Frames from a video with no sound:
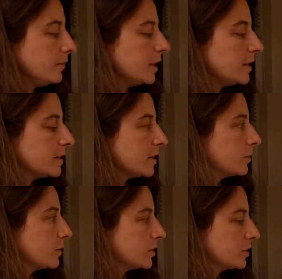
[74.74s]
is
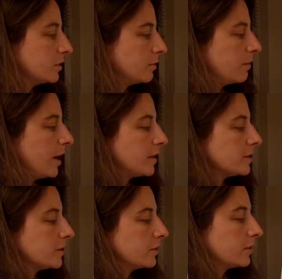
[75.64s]
equal to mass
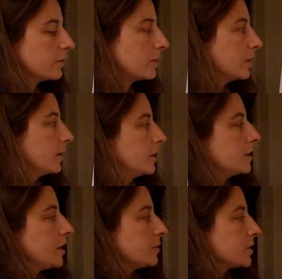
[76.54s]
on Earth
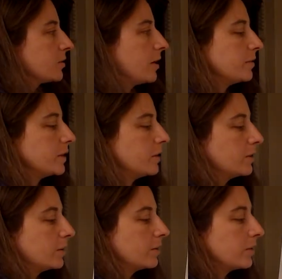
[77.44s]
times gravity
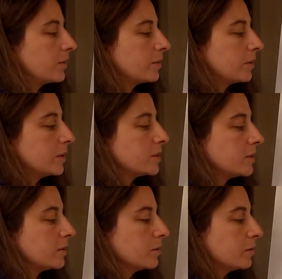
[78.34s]
on Earth,
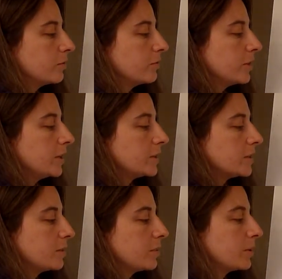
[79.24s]
32 feet
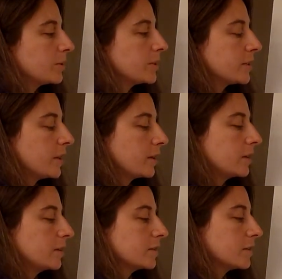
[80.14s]
per
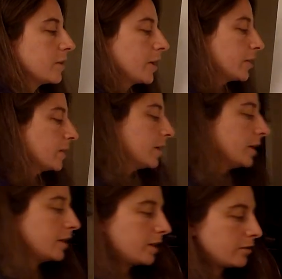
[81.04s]
second squared.
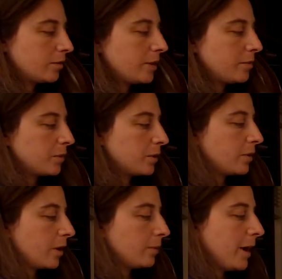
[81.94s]
Now remember,
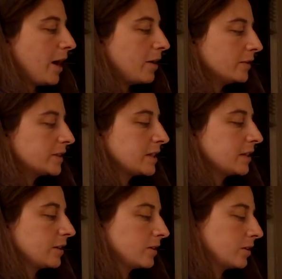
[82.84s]
our pounds
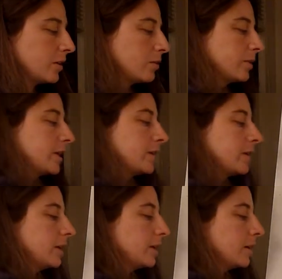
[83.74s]
here are
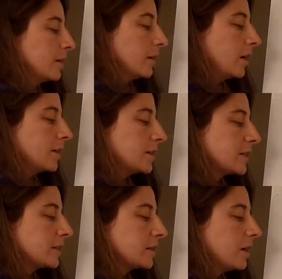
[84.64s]
really a
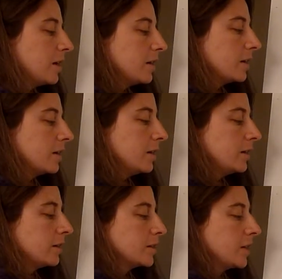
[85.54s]
slug
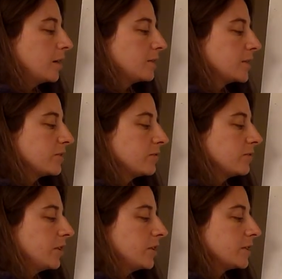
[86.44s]
times
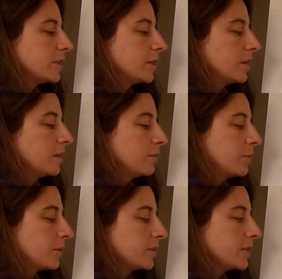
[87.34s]
foot
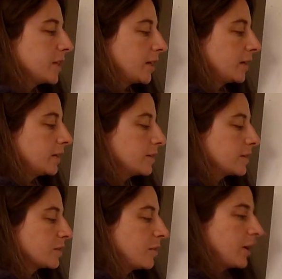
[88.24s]
per second
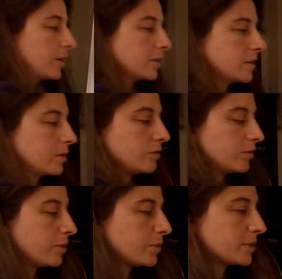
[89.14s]
squared. So our
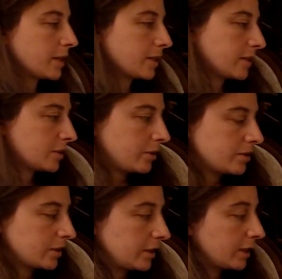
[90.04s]
foot per second squared
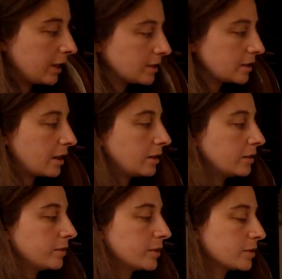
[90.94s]
is going to cancel out,
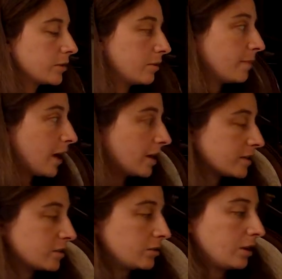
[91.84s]
leaving us with our
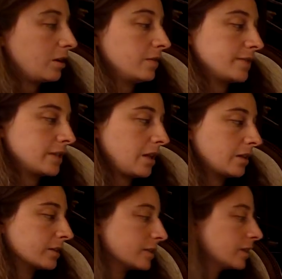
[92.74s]
mass unit of
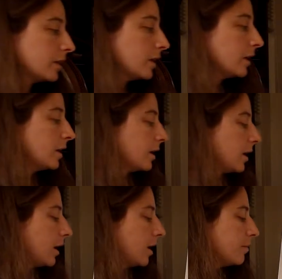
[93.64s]
slugs.
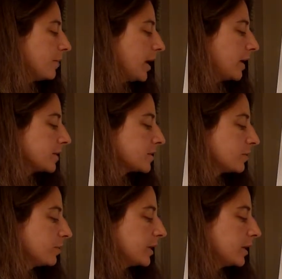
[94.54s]
Mass
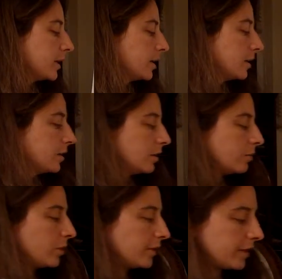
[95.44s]
will be
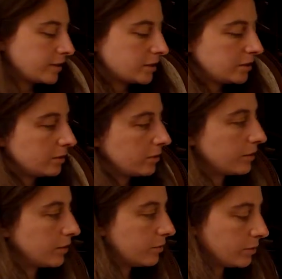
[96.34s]

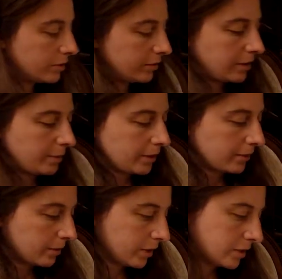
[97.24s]
1,234 divided by
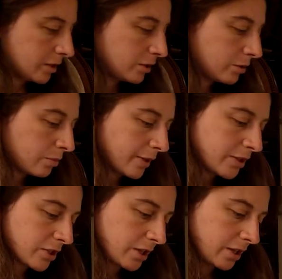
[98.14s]
32,
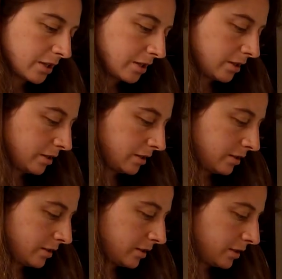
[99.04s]
which
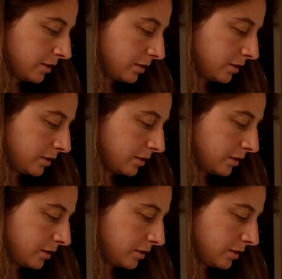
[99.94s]
is,